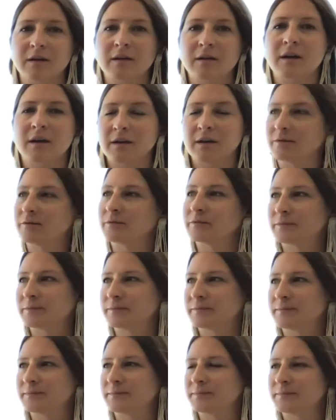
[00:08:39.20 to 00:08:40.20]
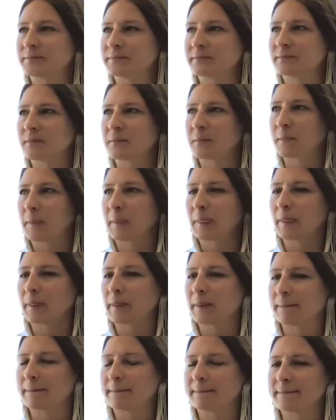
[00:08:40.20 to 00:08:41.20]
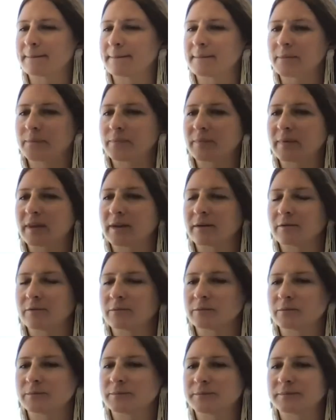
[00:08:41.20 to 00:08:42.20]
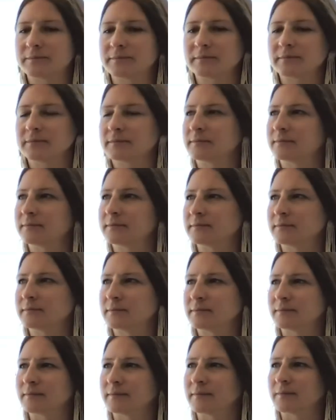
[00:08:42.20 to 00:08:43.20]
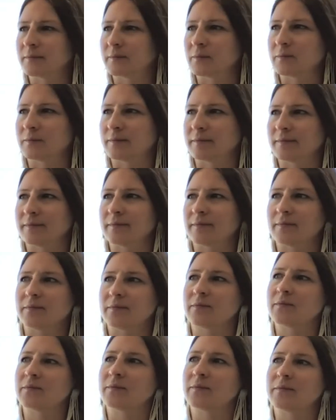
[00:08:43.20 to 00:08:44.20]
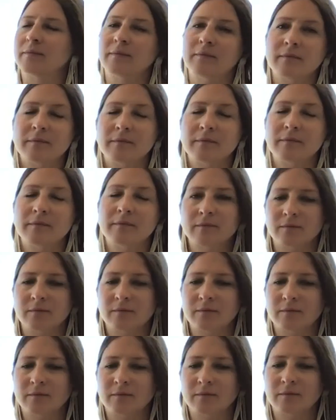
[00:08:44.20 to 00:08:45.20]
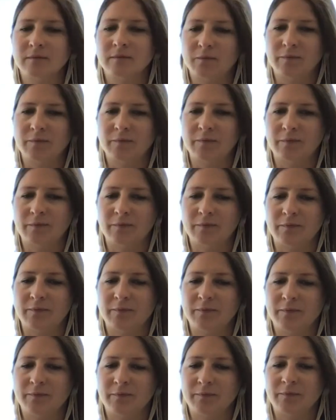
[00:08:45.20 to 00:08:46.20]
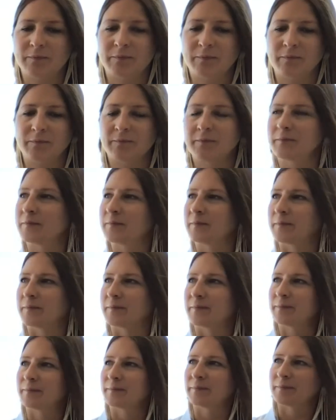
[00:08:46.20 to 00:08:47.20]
(silent)